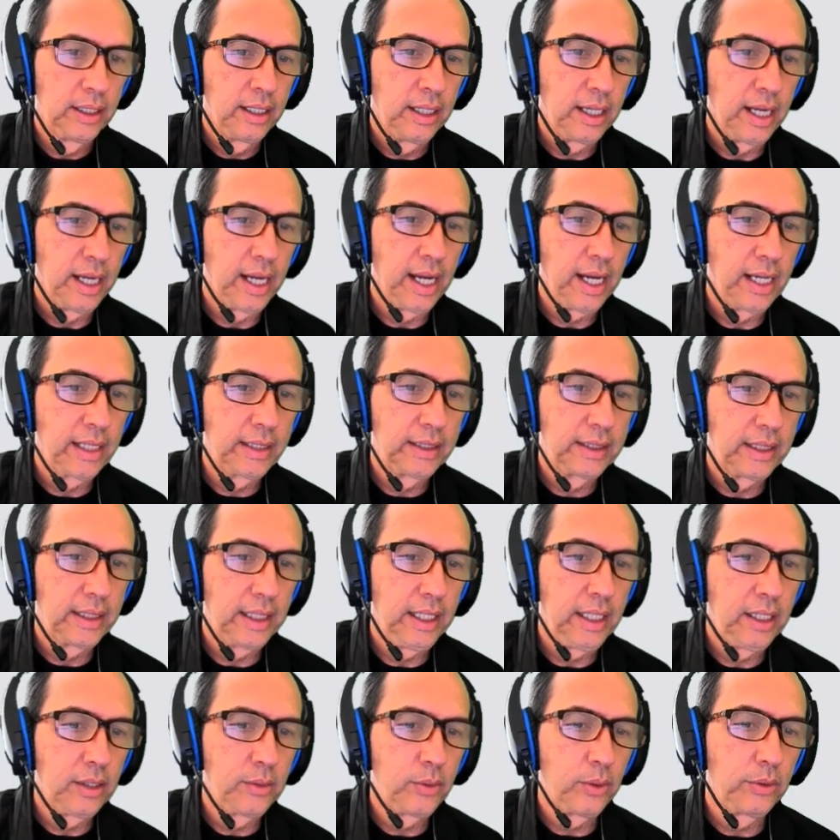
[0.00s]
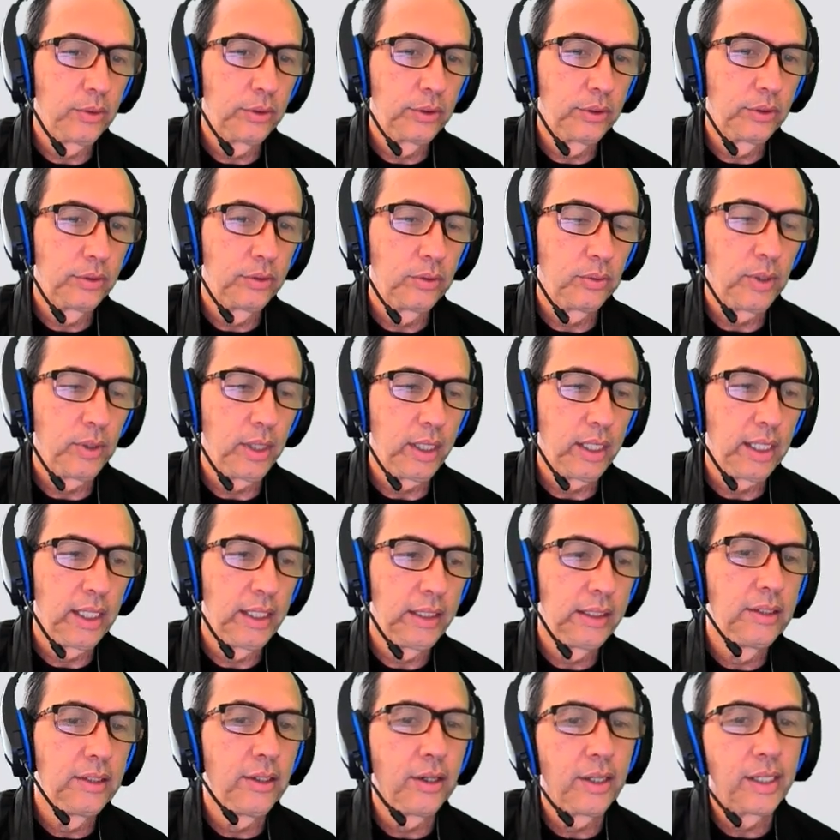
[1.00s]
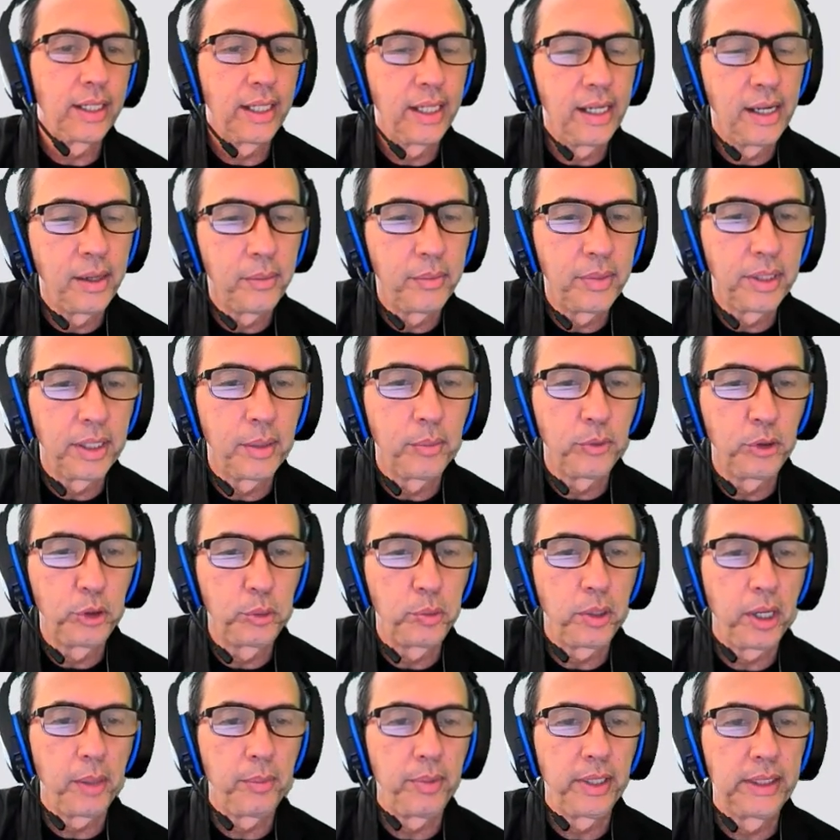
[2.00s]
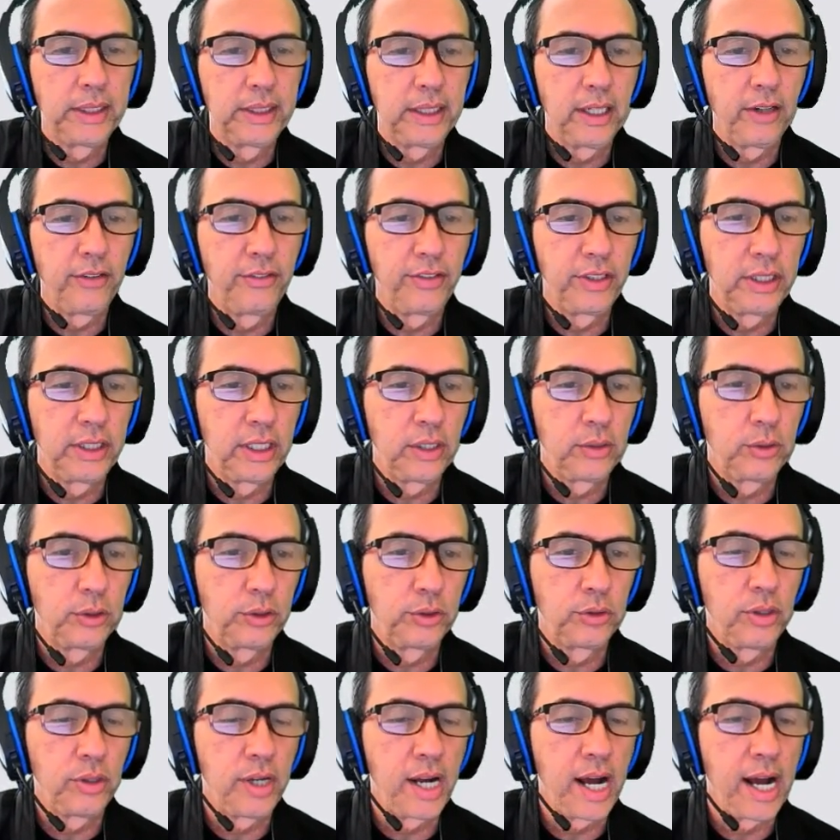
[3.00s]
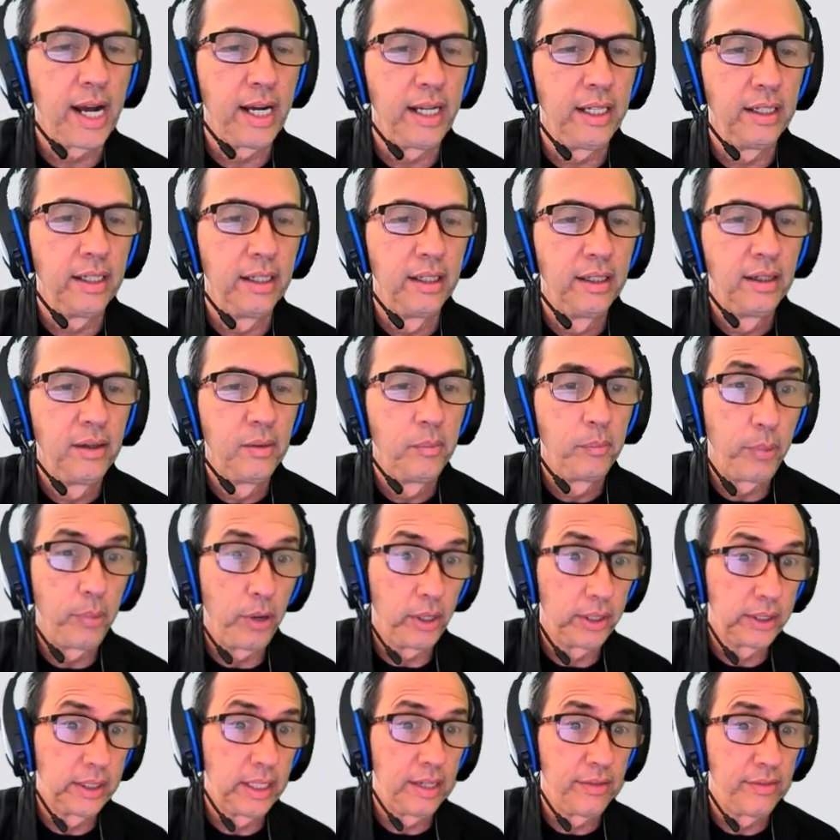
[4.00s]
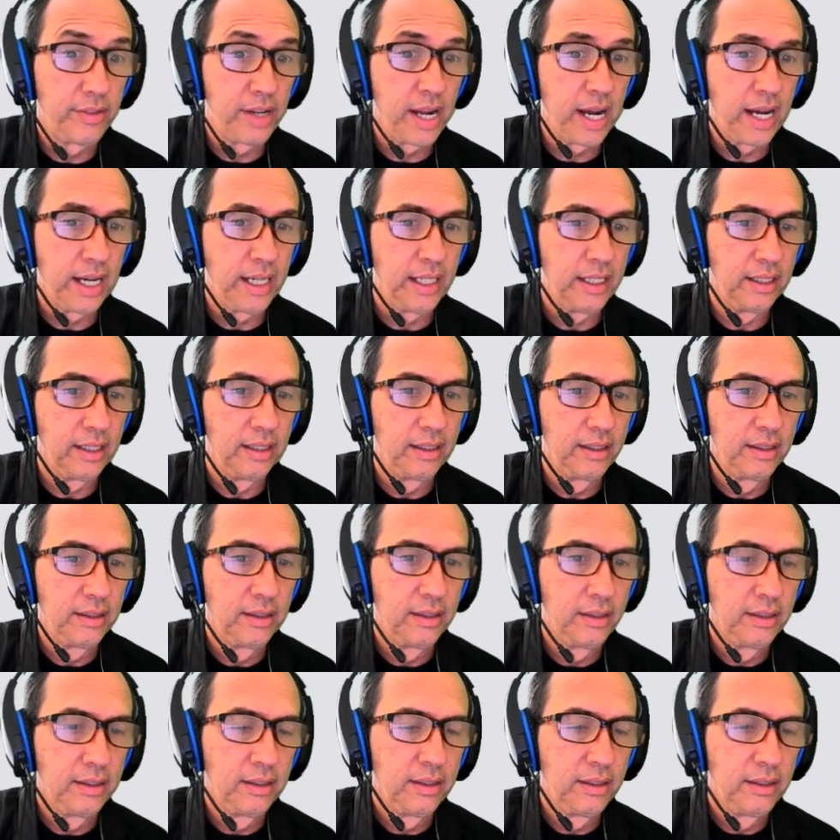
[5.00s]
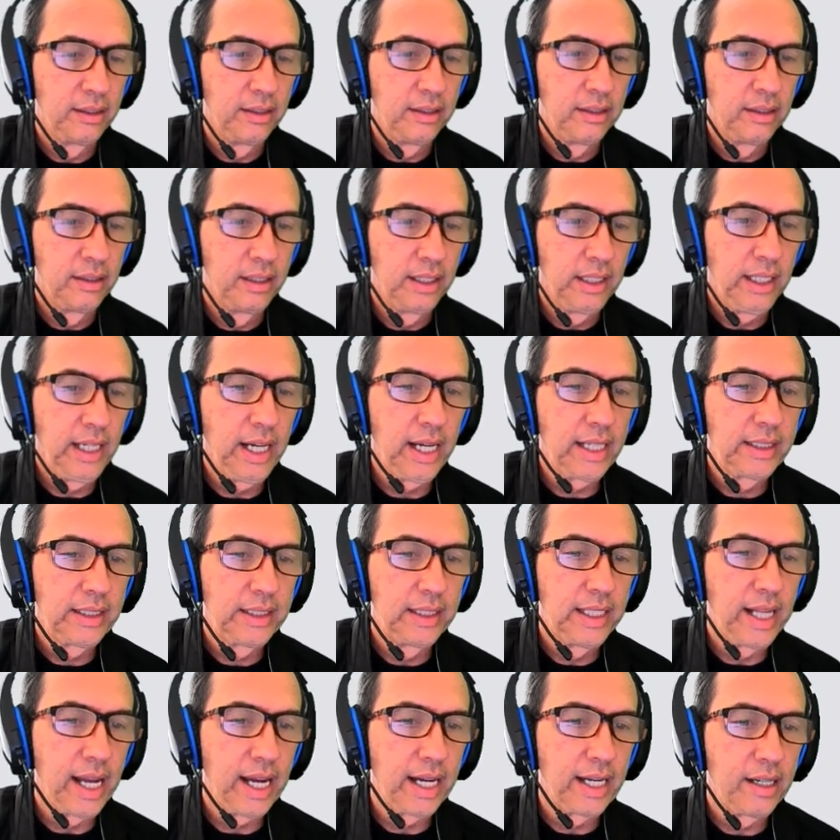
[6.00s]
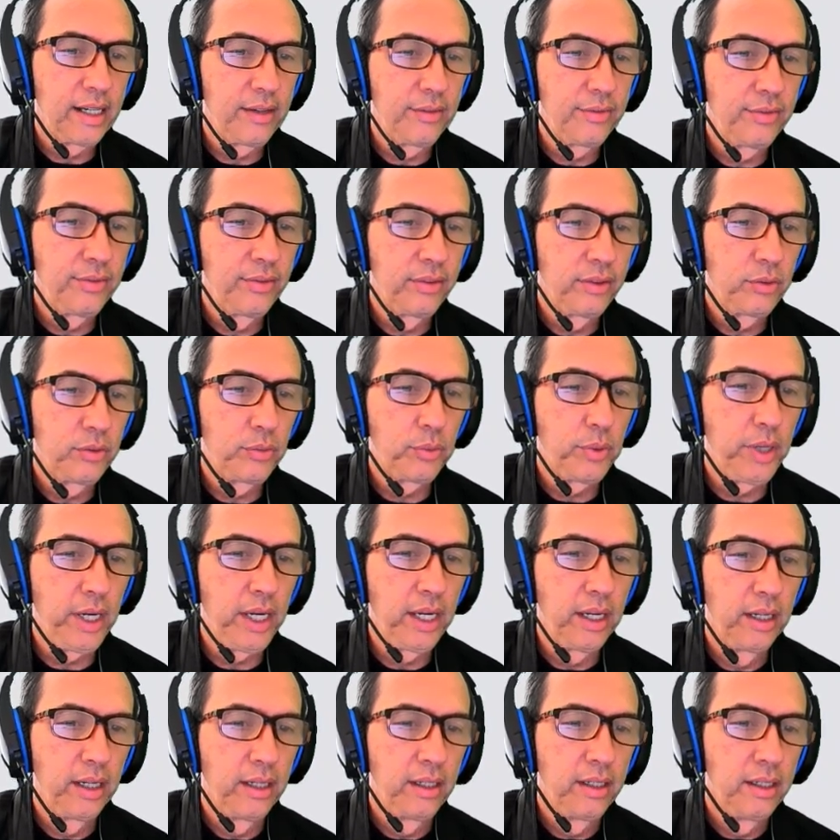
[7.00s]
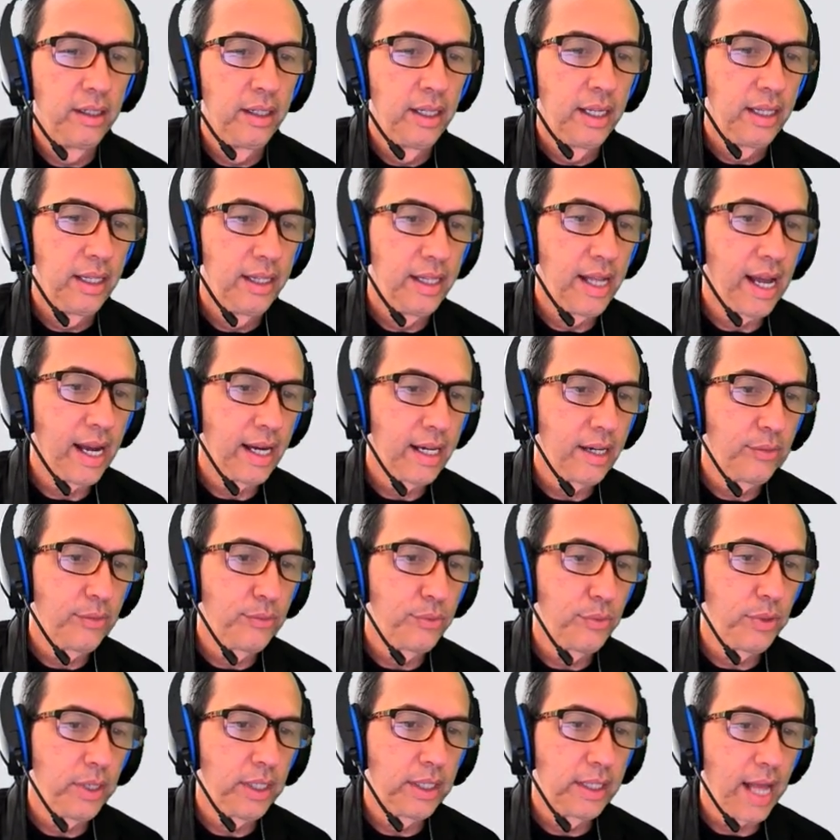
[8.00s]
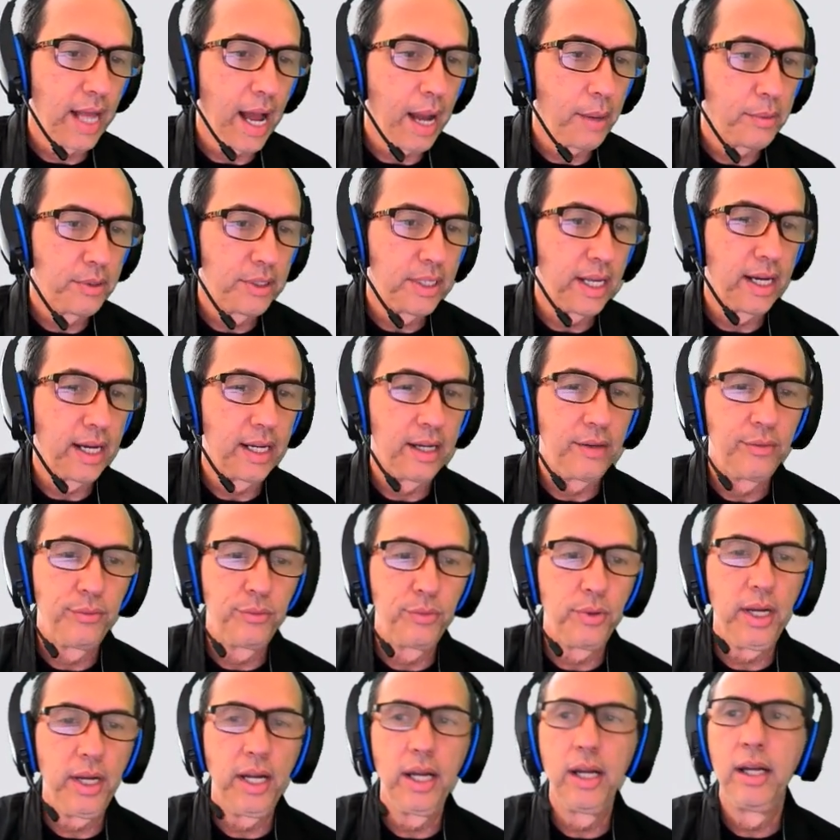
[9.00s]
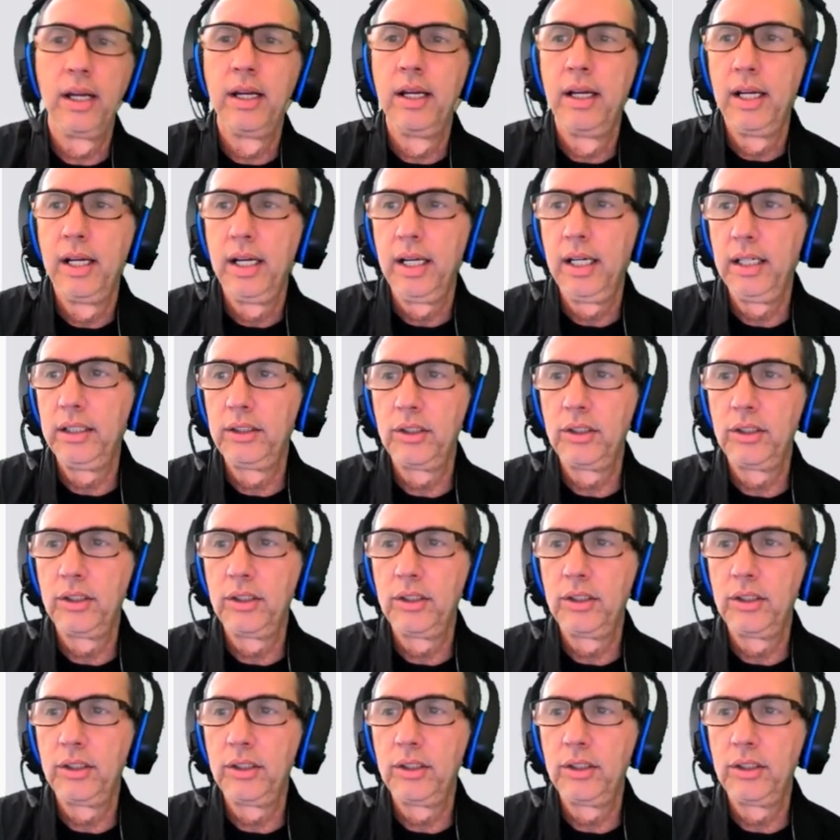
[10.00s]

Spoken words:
x equals, what is the other number that multiplied by itself is equals to 9? Positive 9. Yes, negative 3. Negative 3 times negative 3 is